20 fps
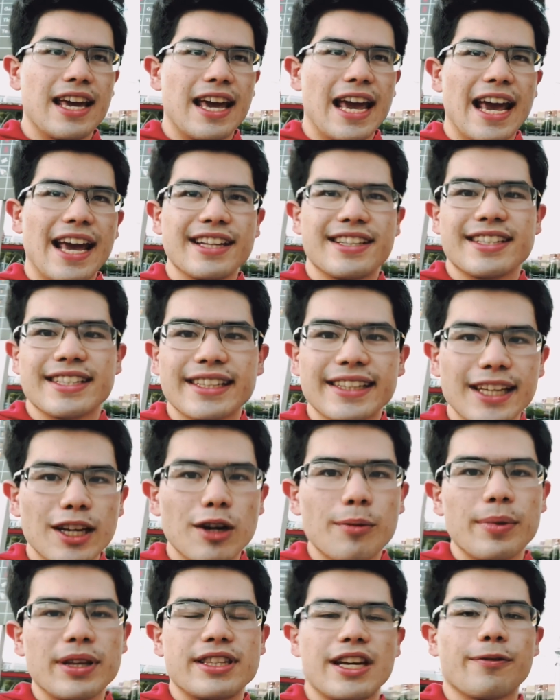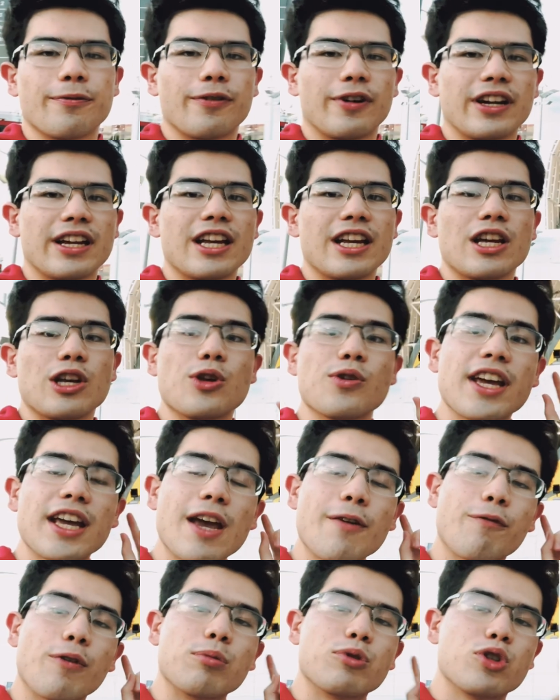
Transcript: it's a little bit different. You can get for